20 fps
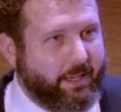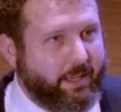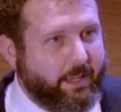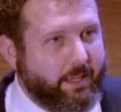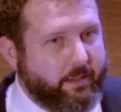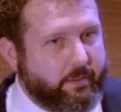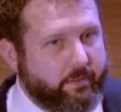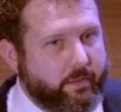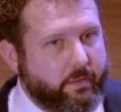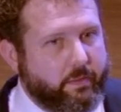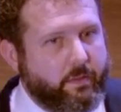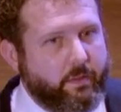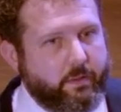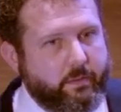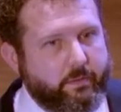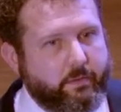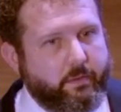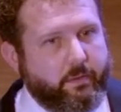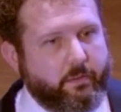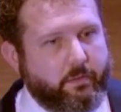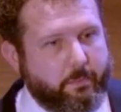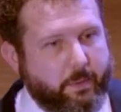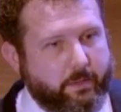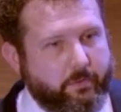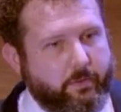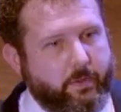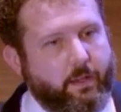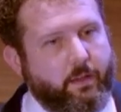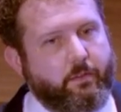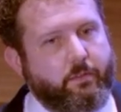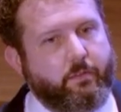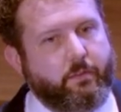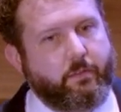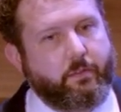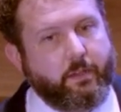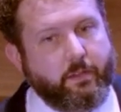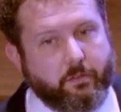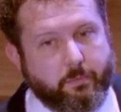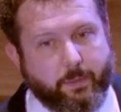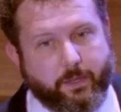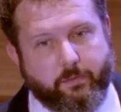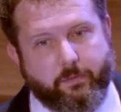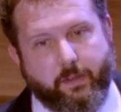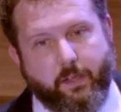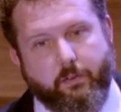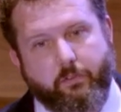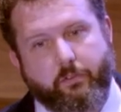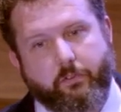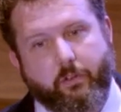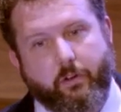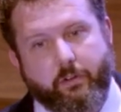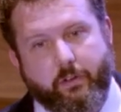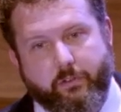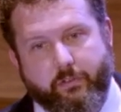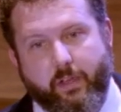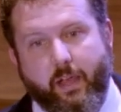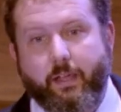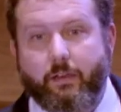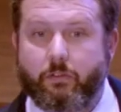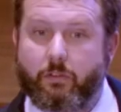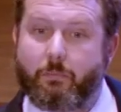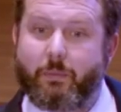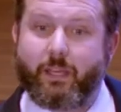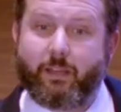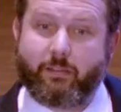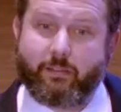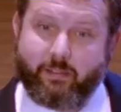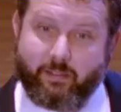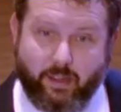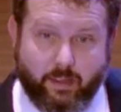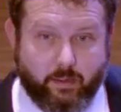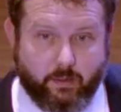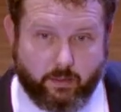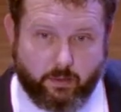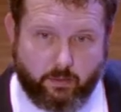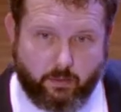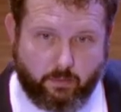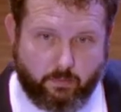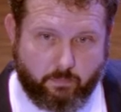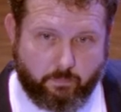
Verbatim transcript: is that this specification, these specifications are designed to be extended.